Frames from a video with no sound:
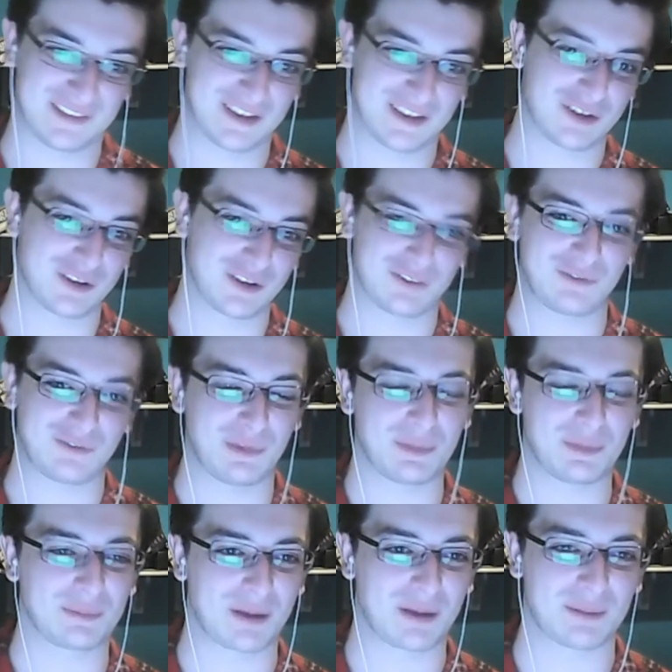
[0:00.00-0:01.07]
They're not going to film
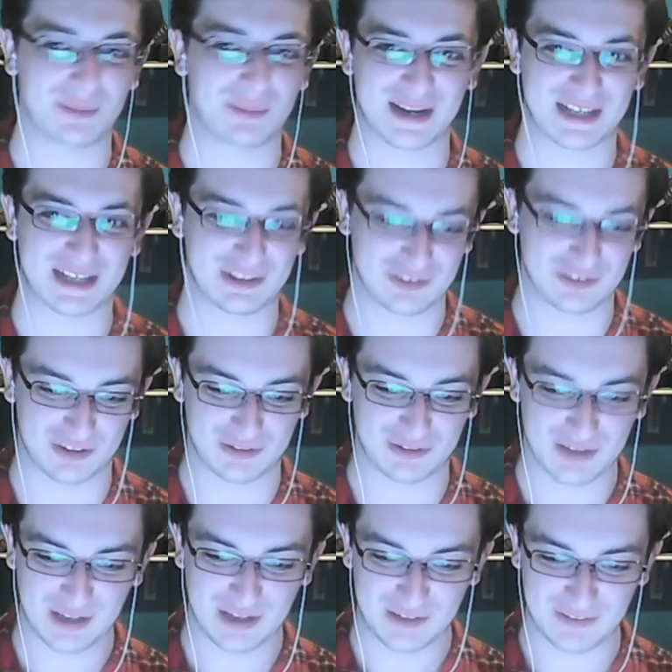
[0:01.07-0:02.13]
them coming back in. So
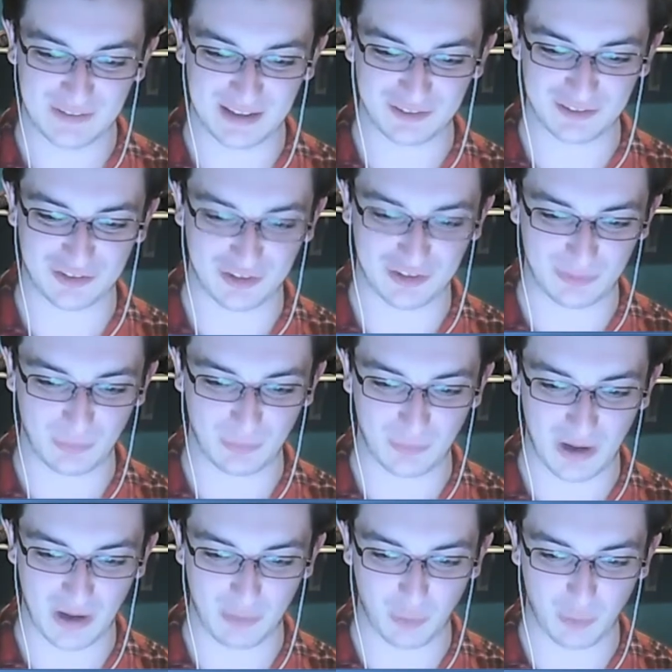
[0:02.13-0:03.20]
the incident
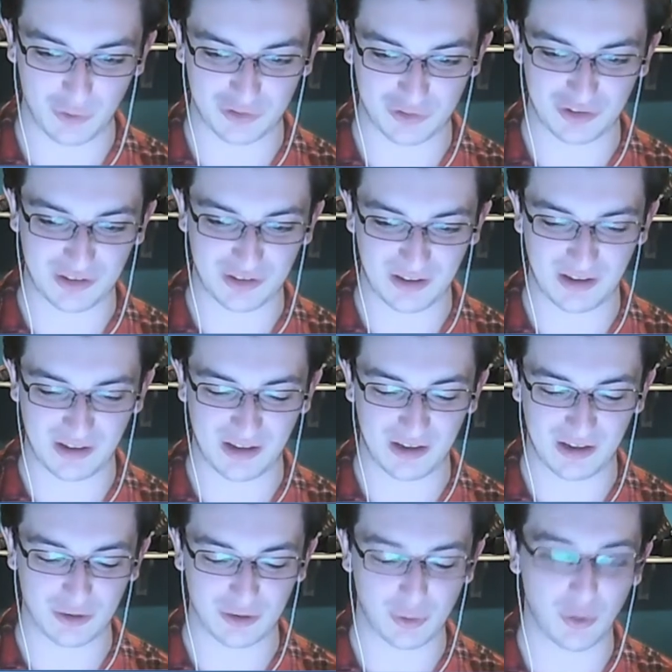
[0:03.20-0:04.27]
wasn't
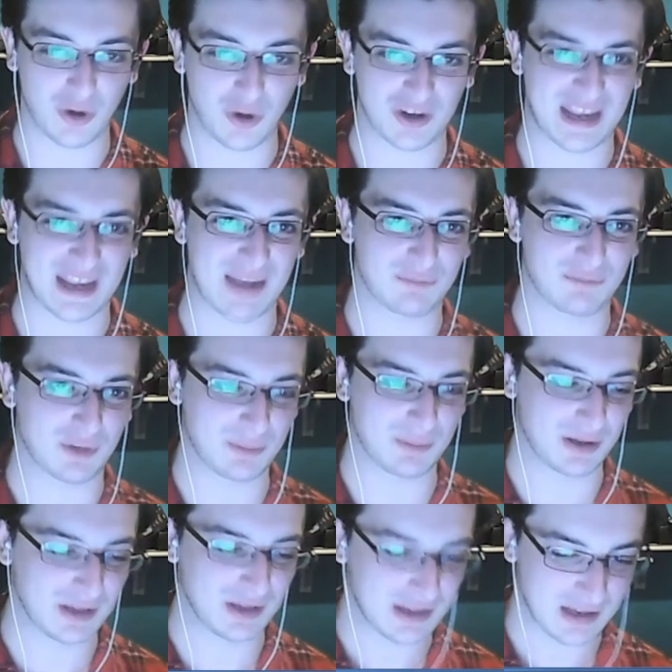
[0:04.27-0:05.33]
caught on camera,
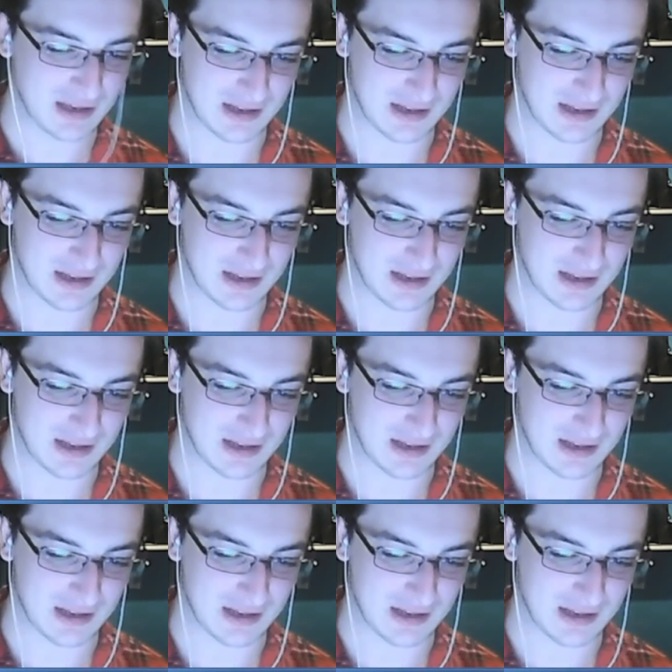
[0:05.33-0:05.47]
but